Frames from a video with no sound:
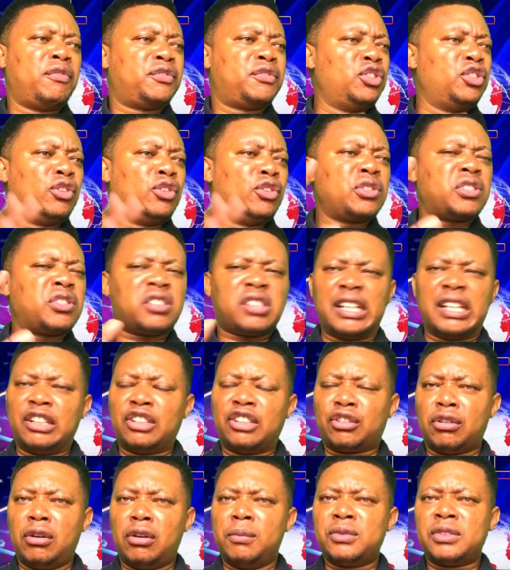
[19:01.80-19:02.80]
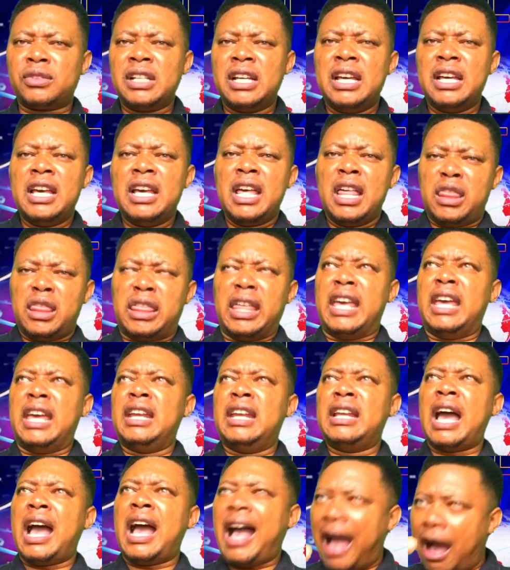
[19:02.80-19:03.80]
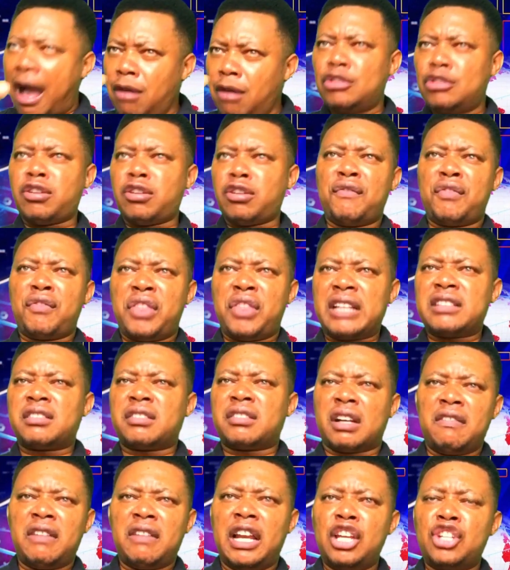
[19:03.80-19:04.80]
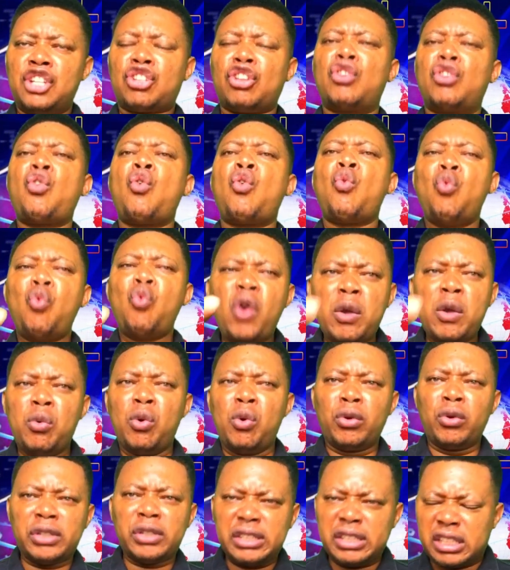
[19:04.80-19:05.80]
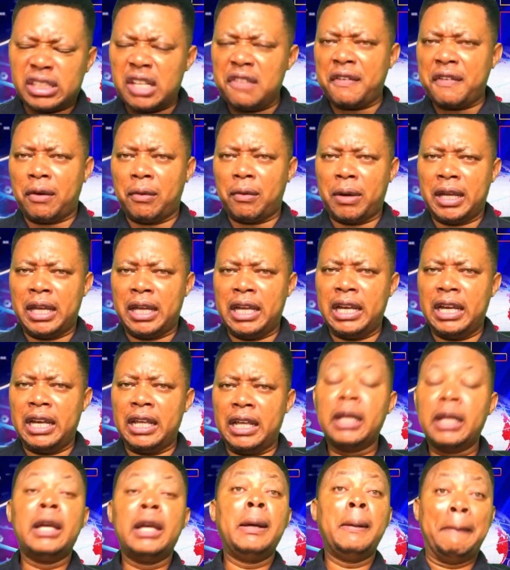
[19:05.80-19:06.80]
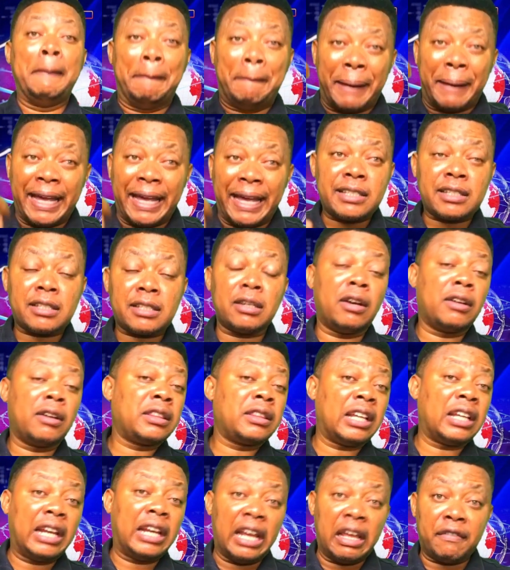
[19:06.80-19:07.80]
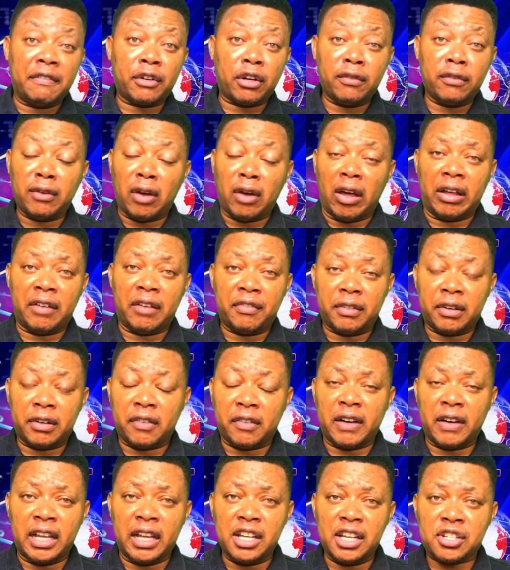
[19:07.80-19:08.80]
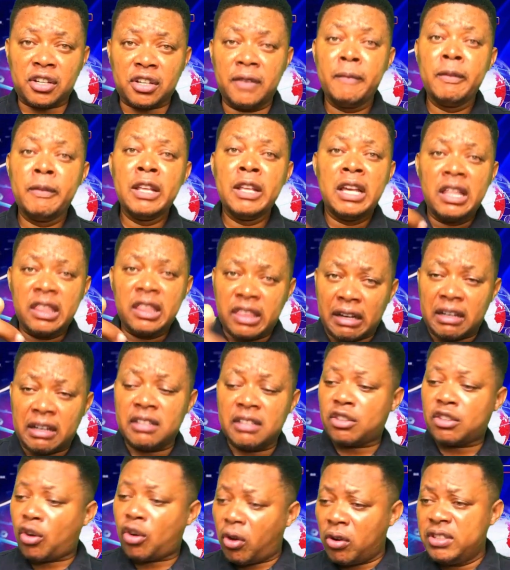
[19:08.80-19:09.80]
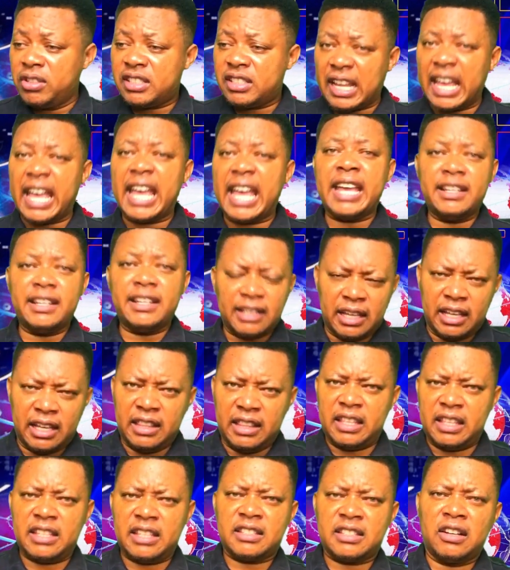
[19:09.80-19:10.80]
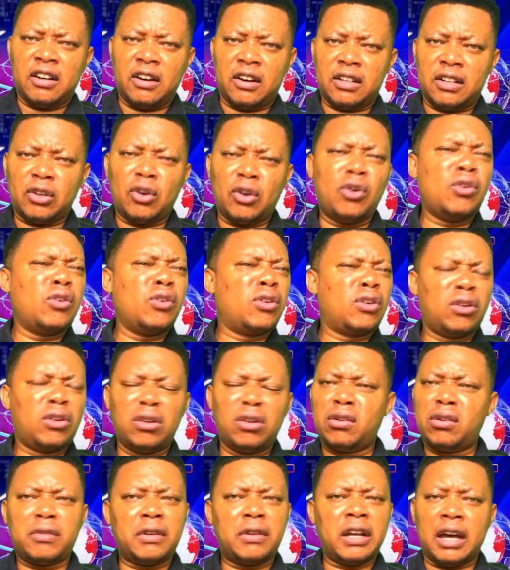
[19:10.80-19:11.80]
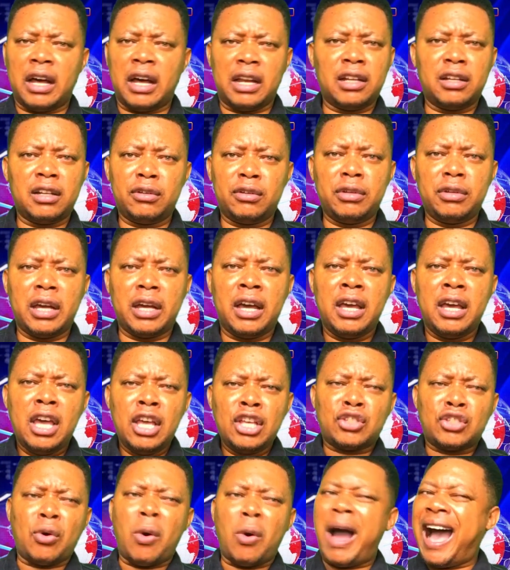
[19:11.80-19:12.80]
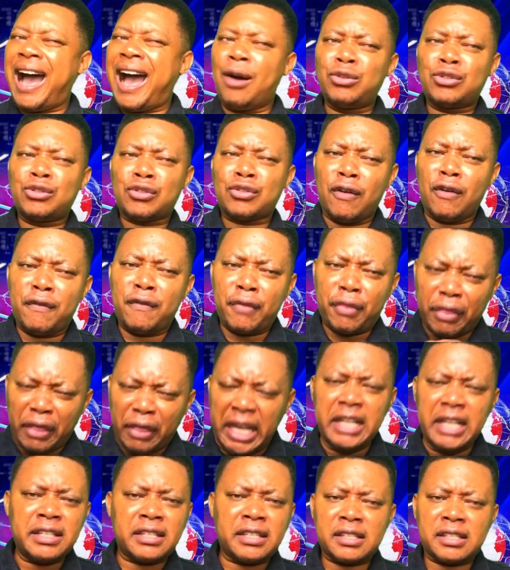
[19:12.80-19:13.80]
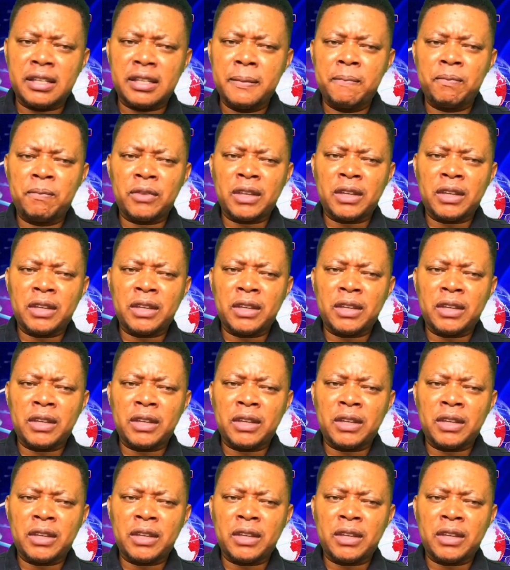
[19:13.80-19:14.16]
you know, syndromes. Then out of that revelation, we will receive our healing based on the level of our revelation that is contained in this God. Oh, glory. Hallelujah. So out of this